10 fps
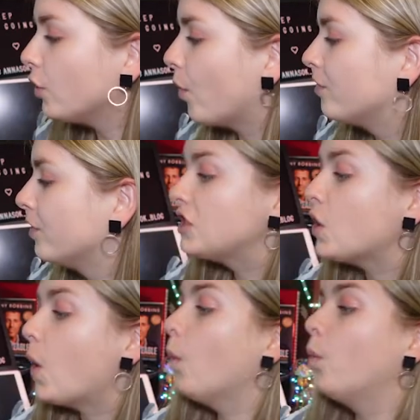over.
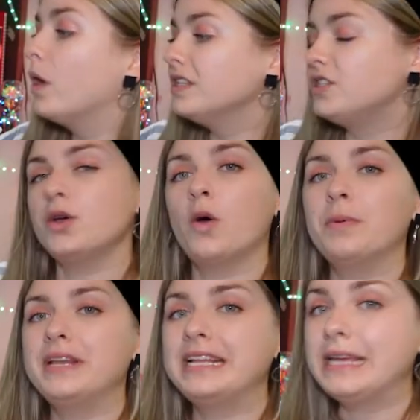So once you
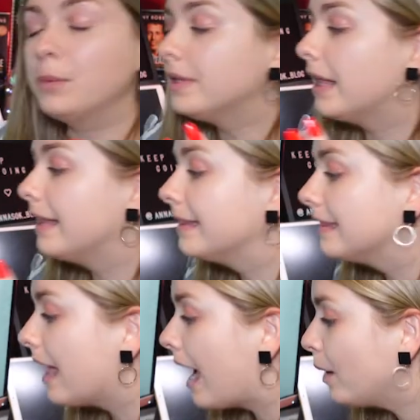open it, it will
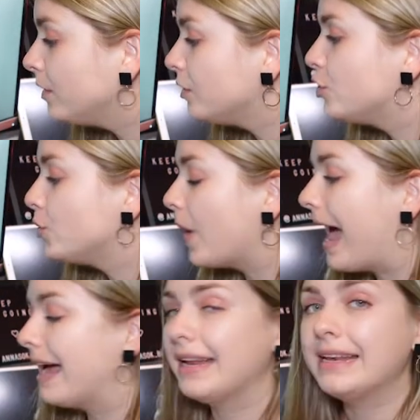allow you to
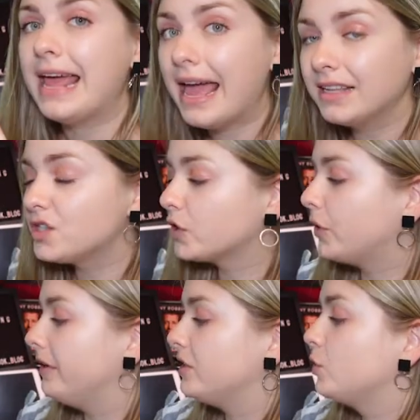add an end
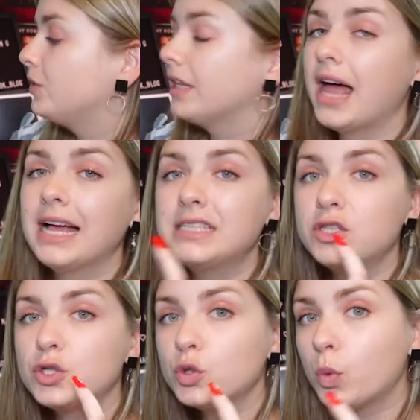screen to the
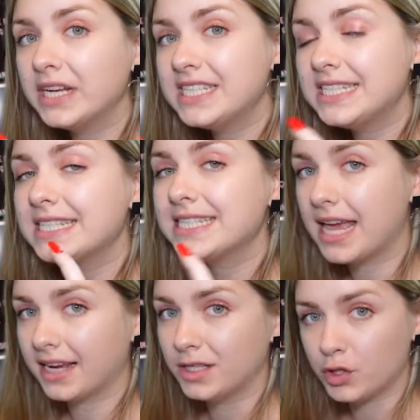last 20
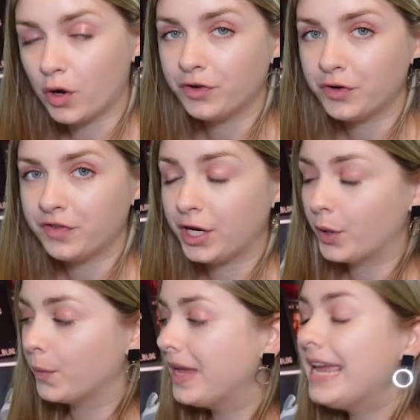seconds of your
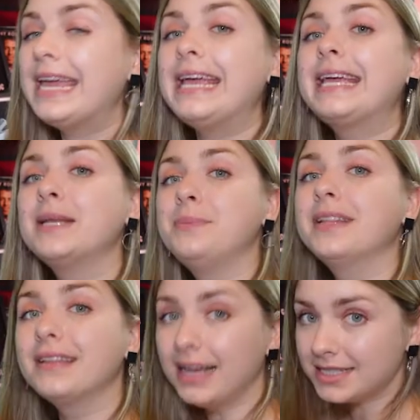video. It can be
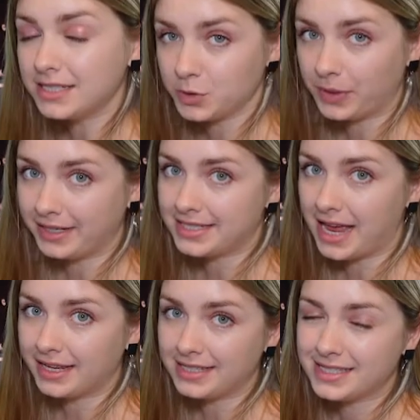less than 20
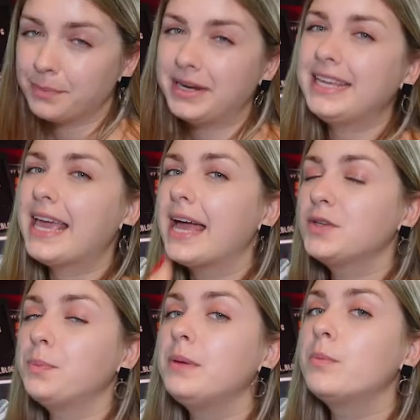seconds, but it
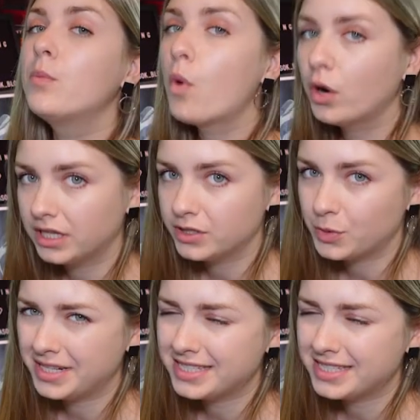can't be more than 20